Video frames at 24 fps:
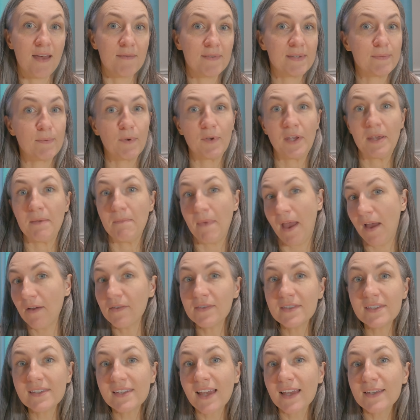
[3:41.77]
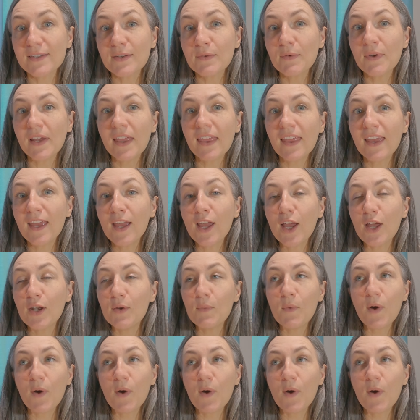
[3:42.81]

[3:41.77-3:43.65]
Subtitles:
Smoky Mountains has a really good